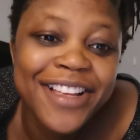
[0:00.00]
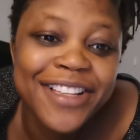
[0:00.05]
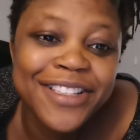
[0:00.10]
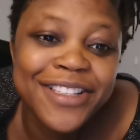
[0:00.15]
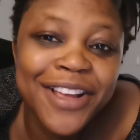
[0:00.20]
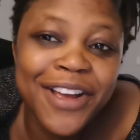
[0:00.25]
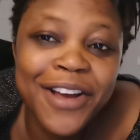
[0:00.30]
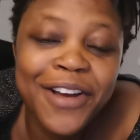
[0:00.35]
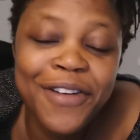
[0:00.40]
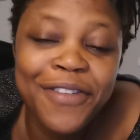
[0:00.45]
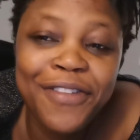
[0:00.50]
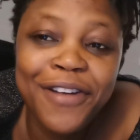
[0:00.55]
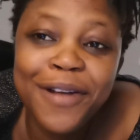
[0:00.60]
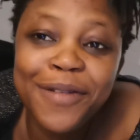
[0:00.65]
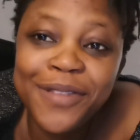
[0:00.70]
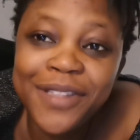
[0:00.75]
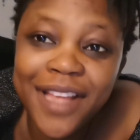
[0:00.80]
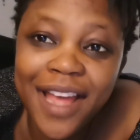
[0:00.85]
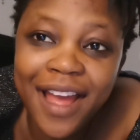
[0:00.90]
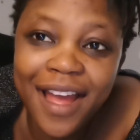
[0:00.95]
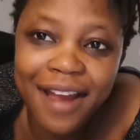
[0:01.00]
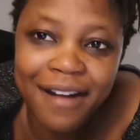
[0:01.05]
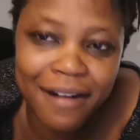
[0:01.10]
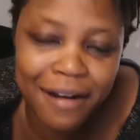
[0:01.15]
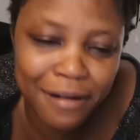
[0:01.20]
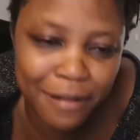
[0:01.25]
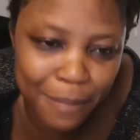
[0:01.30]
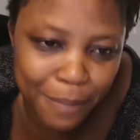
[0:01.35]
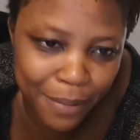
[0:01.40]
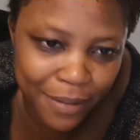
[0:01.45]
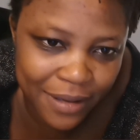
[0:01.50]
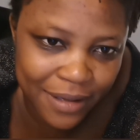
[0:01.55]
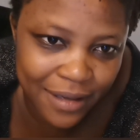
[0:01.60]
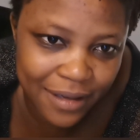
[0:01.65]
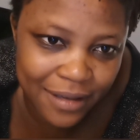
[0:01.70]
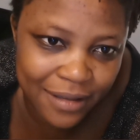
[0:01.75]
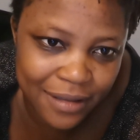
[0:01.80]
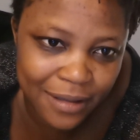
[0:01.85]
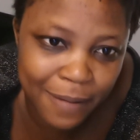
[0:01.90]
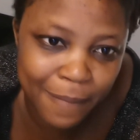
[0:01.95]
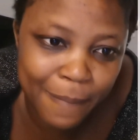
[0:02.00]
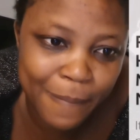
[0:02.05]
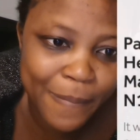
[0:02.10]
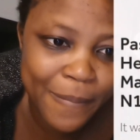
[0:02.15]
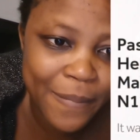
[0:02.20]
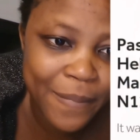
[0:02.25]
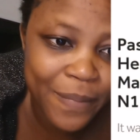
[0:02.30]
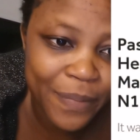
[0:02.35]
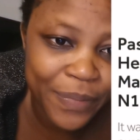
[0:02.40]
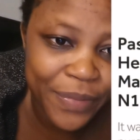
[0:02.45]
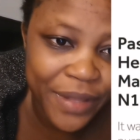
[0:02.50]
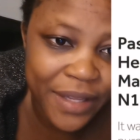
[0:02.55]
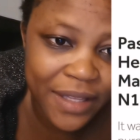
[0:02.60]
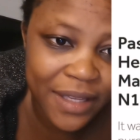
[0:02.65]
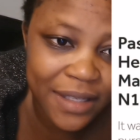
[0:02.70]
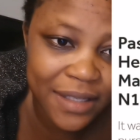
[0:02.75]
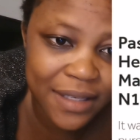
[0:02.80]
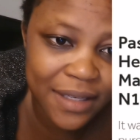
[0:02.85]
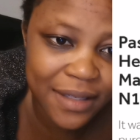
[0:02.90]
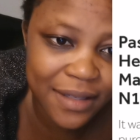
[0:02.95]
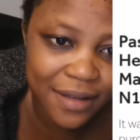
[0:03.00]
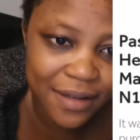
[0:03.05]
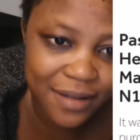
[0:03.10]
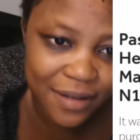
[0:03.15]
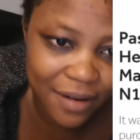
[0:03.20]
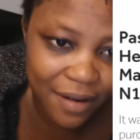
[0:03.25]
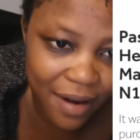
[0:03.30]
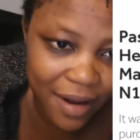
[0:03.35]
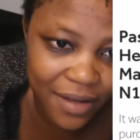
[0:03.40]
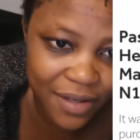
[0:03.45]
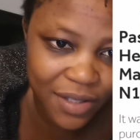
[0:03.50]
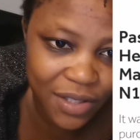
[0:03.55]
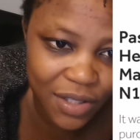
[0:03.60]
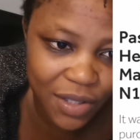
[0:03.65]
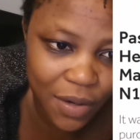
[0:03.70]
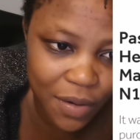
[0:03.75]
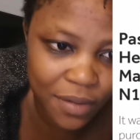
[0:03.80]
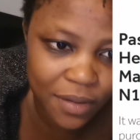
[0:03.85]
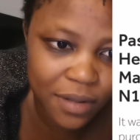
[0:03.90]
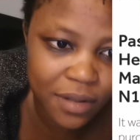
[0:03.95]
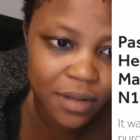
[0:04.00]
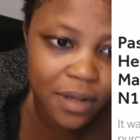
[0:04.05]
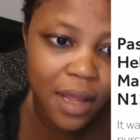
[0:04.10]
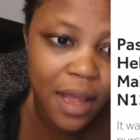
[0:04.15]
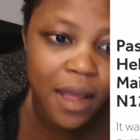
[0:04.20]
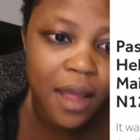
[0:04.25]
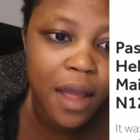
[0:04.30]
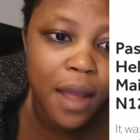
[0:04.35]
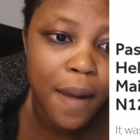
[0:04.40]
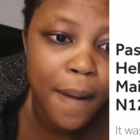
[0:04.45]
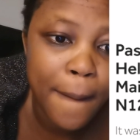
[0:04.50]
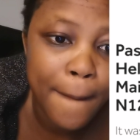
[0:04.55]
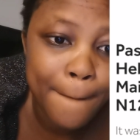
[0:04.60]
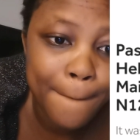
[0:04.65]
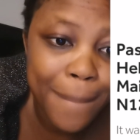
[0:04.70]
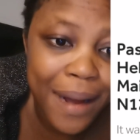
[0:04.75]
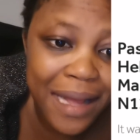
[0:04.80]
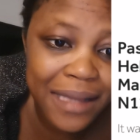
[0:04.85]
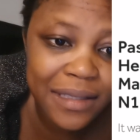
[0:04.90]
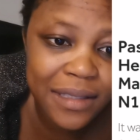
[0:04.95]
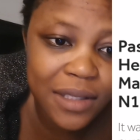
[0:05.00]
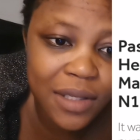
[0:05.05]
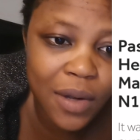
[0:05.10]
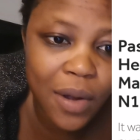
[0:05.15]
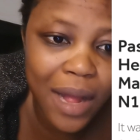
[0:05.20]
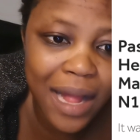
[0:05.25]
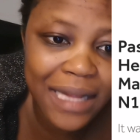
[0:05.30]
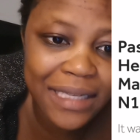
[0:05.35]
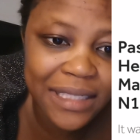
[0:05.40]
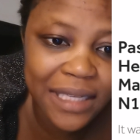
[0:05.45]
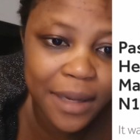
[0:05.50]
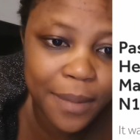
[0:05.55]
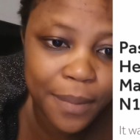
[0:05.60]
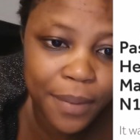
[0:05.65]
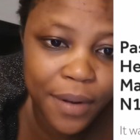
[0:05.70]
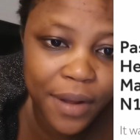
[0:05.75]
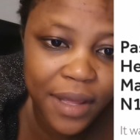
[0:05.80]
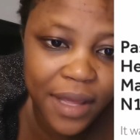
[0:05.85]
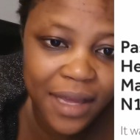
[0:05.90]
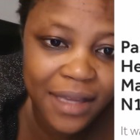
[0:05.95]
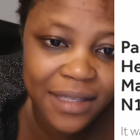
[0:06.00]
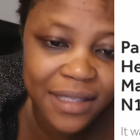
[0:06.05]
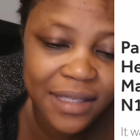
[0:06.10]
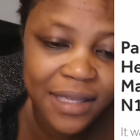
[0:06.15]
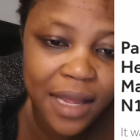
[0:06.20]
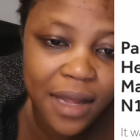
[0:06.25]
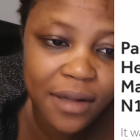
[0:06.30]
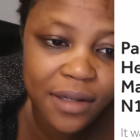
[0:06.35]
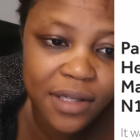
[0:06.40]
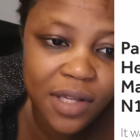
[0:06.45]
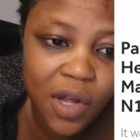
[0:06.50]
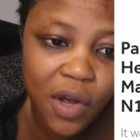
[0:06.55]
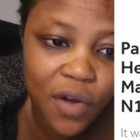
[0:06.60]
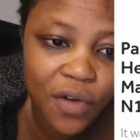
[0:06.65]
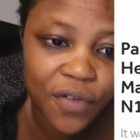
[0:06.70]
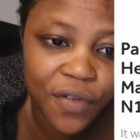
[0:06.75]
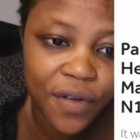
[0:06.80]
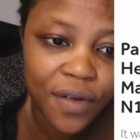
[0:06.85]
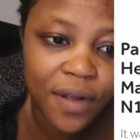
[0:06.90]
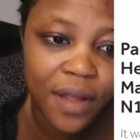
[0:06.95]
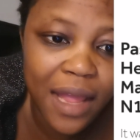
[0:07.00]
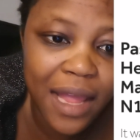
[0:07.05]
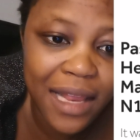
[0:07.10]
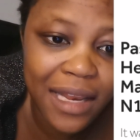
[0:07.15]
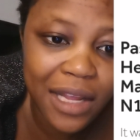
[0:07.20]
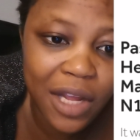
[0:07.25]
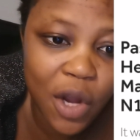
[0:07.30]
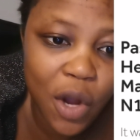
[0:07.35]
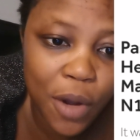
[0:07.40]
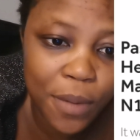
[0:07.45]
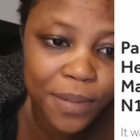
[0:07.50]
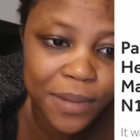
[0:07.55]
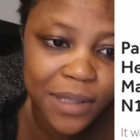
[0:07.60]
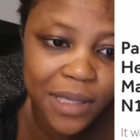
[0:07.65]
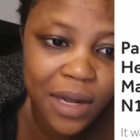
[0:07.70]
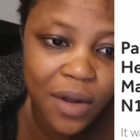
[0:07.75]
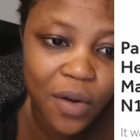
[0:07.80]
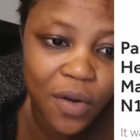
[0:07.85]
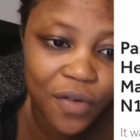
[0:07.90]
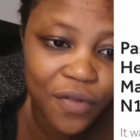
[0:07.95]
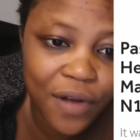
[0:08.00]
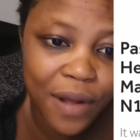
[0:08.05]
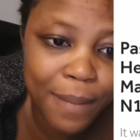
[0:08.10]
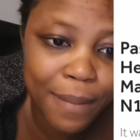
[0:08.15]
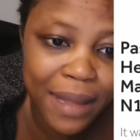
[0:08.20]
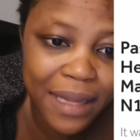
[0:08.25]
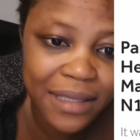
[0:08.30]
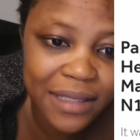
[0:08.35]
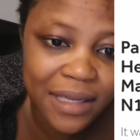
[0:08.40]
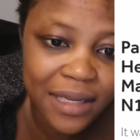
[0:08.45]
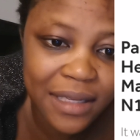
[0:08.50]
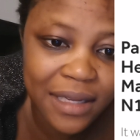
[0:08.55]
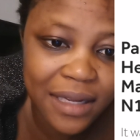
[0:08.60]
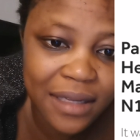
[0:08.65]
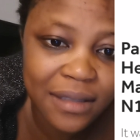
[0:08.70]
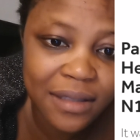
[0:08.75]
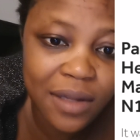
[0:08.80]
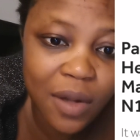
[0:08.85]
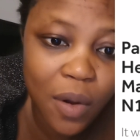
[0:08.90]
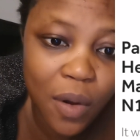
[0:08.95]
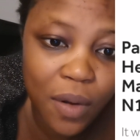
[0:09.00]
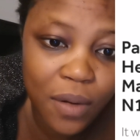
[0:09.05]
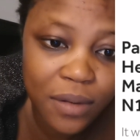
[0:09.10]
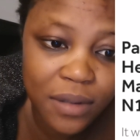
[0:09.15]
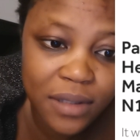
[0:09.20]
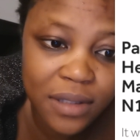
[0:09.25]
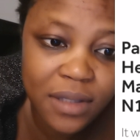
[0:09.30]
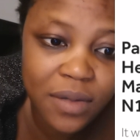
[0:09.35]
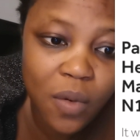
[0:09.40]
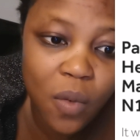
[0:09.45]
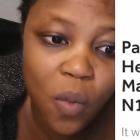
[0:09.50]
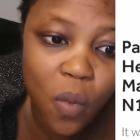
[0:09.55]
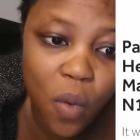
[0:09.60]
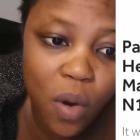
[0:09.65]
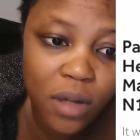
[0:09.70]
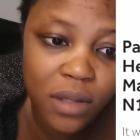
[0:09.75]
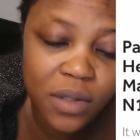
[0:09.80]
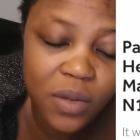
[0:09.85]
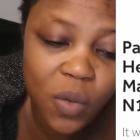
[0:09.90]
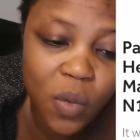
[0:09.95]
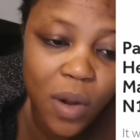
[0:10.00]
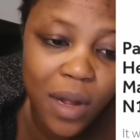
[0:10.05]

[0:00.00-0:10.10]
So from Sahara Reporters, this is a screenshot. Pastor Adeboye sells off helicopter over maintenance cost worth